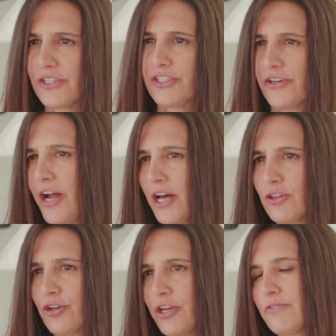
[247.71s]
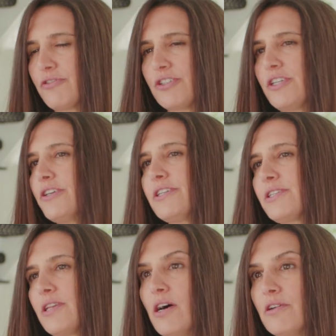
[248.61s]
since they're not looking for
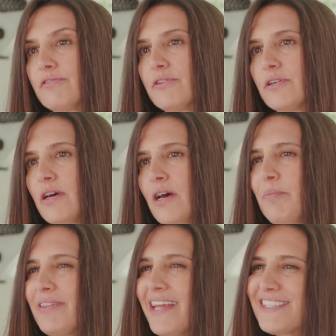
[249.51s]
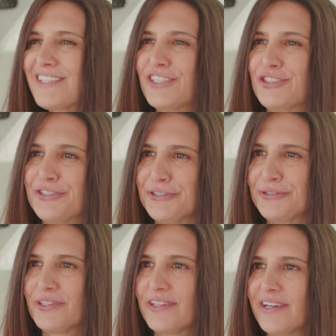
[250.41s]
serious love. But that's not
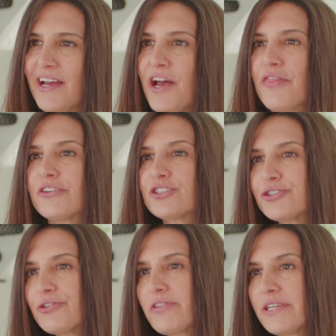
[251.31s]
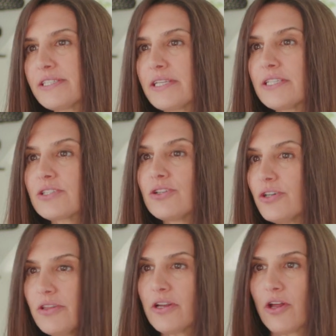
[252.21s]
true. The truth is that it's
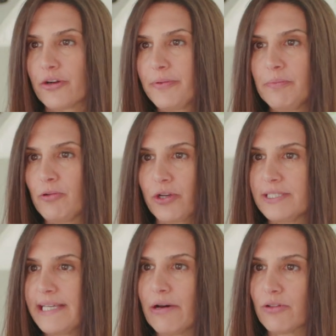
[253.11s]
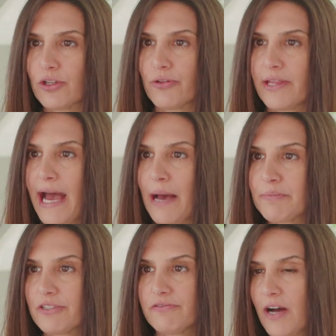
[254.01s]
good that other people can download the
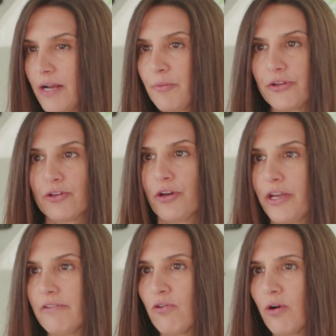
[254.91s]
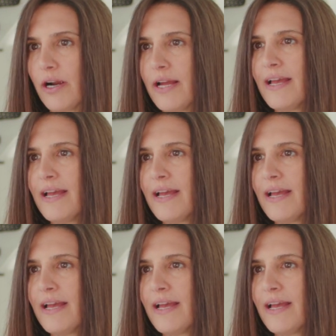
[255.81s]
apps to find what they're looking for,